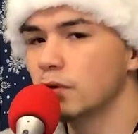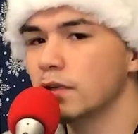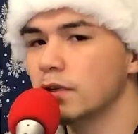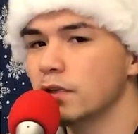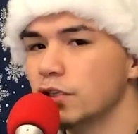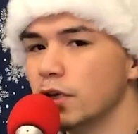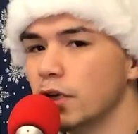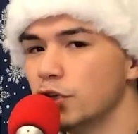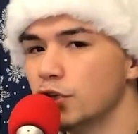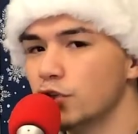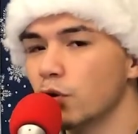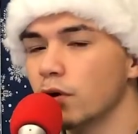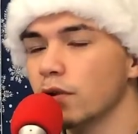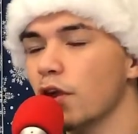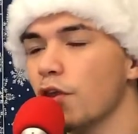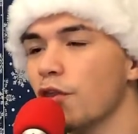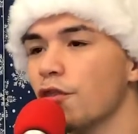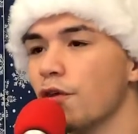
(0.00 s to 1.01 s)

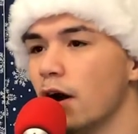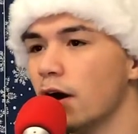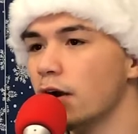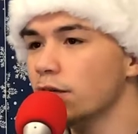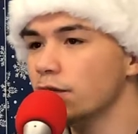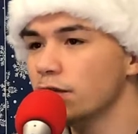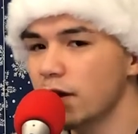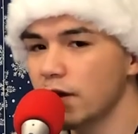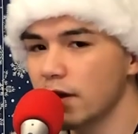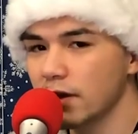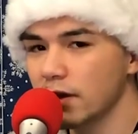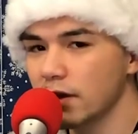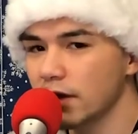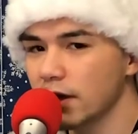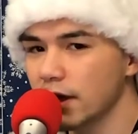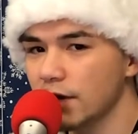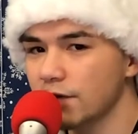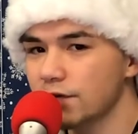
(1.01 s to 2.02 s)
enjoy the thought of getting
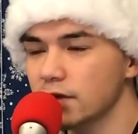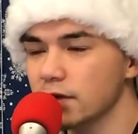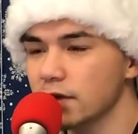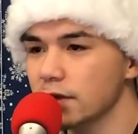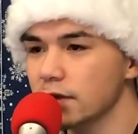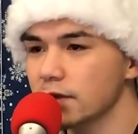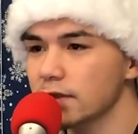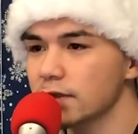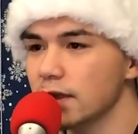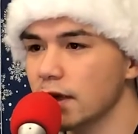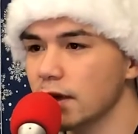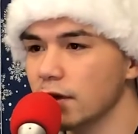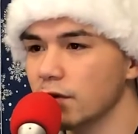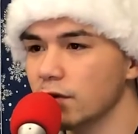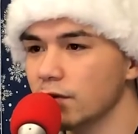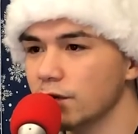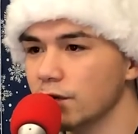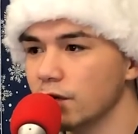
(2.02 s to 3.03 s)
a gift instead
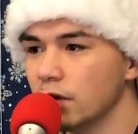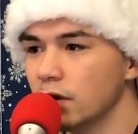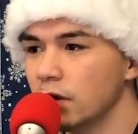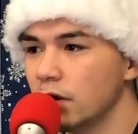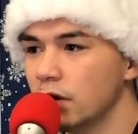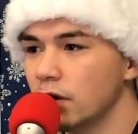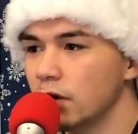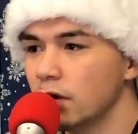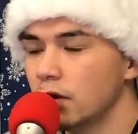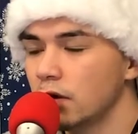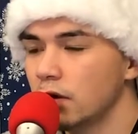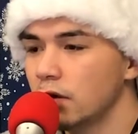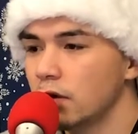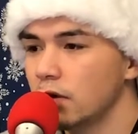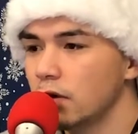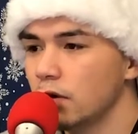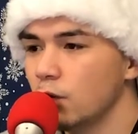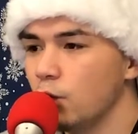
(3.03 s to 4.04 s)
of
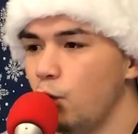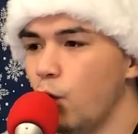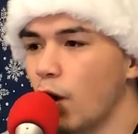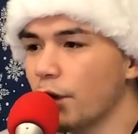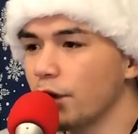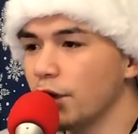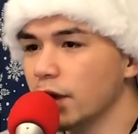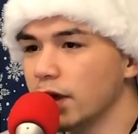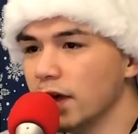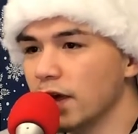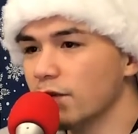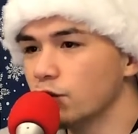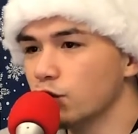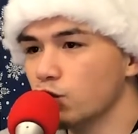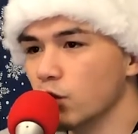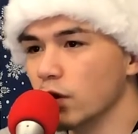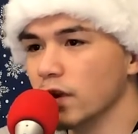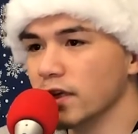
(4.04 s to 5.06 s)
what the
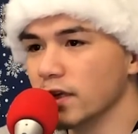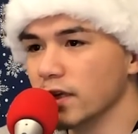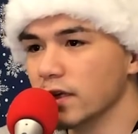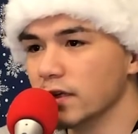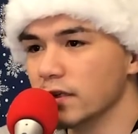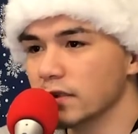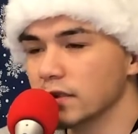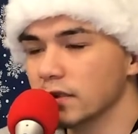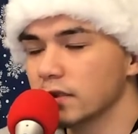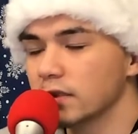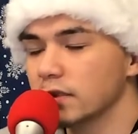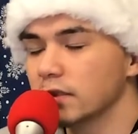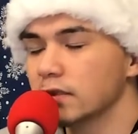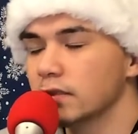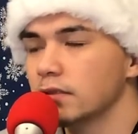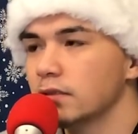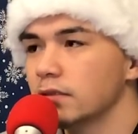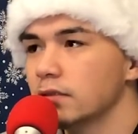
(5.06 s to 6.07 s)
gift really is.
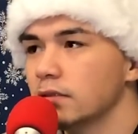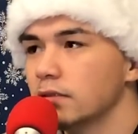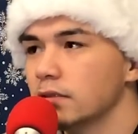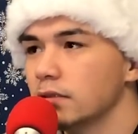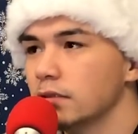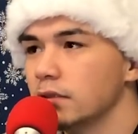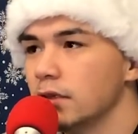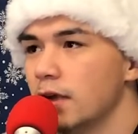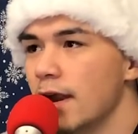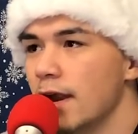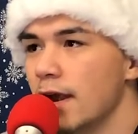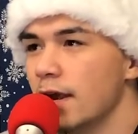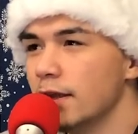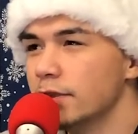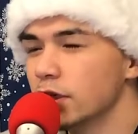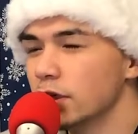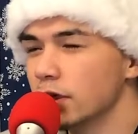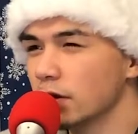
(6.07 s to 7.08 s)

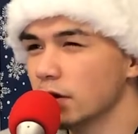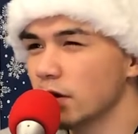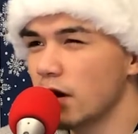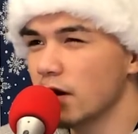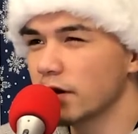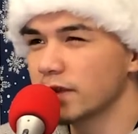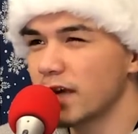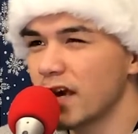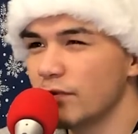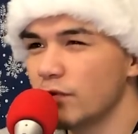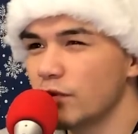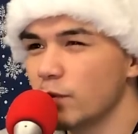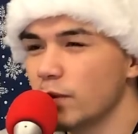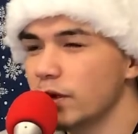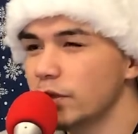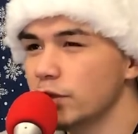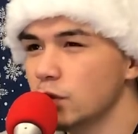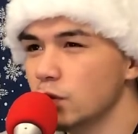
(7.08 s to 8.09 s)
It took a long time for
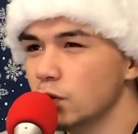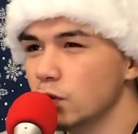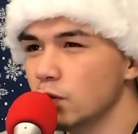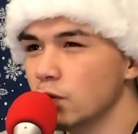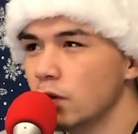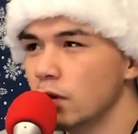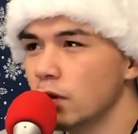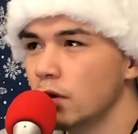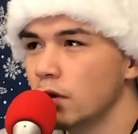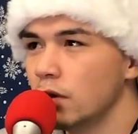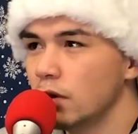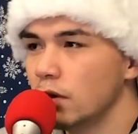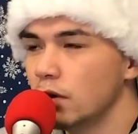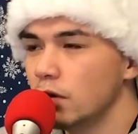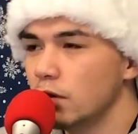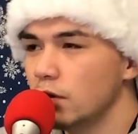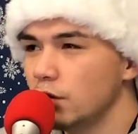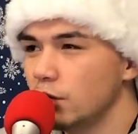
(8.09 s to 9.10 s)
me to
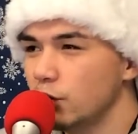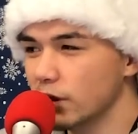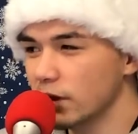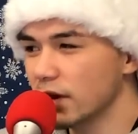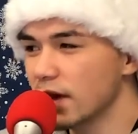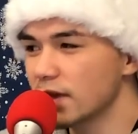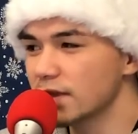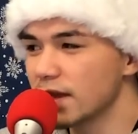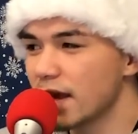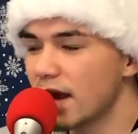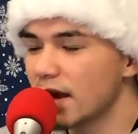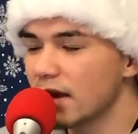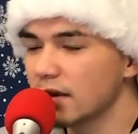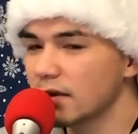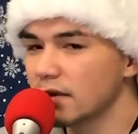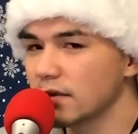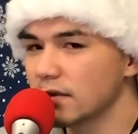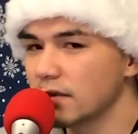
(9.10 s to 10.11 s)
realize
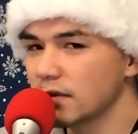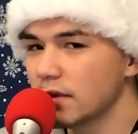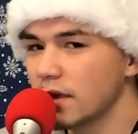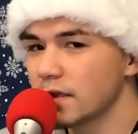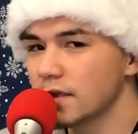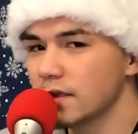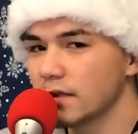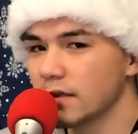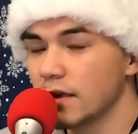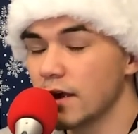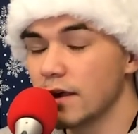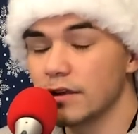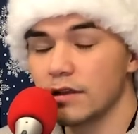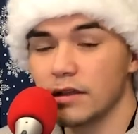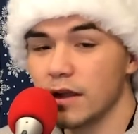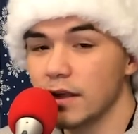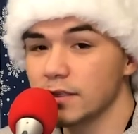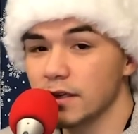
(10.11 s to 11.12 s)
that as
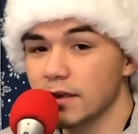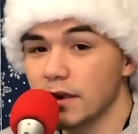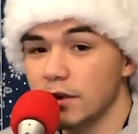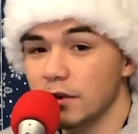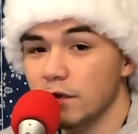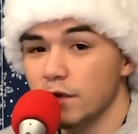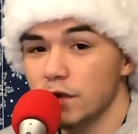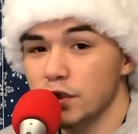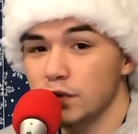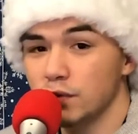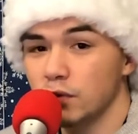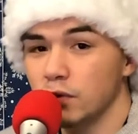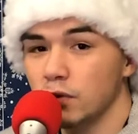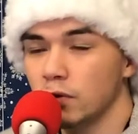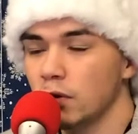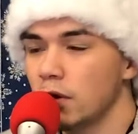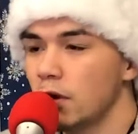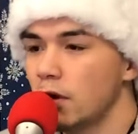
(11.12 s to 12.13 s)
an
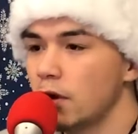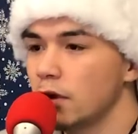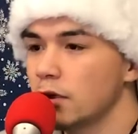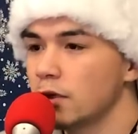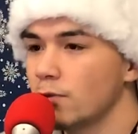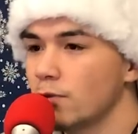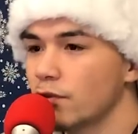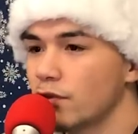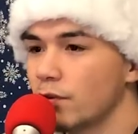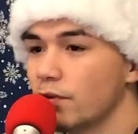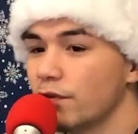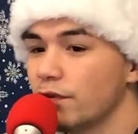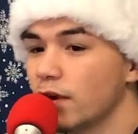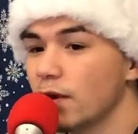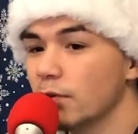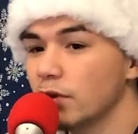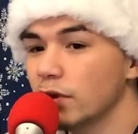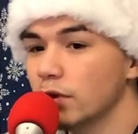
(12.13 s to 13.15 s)
individual, coming from a
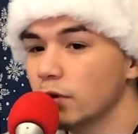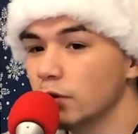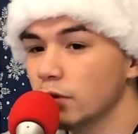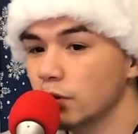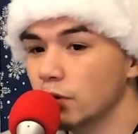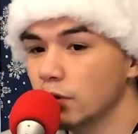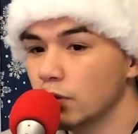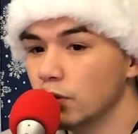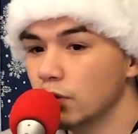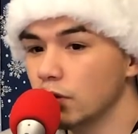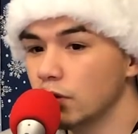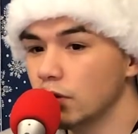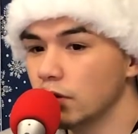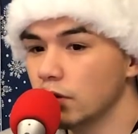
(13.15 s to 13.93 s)
family who